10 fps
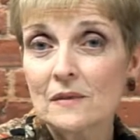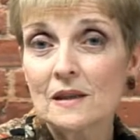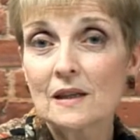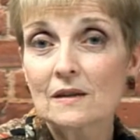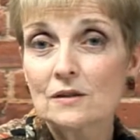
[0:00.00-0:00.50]

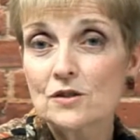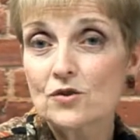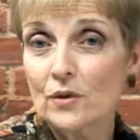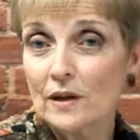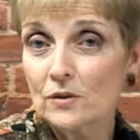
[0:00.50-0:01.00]
The
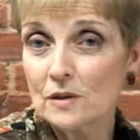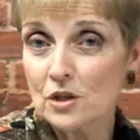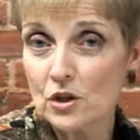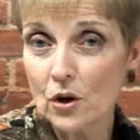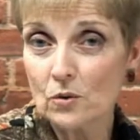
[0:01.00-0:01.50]
illustrator
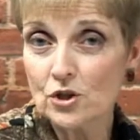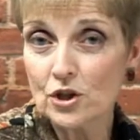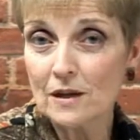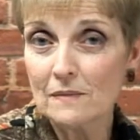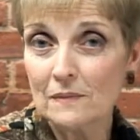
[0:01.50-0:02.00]
is Yoshi.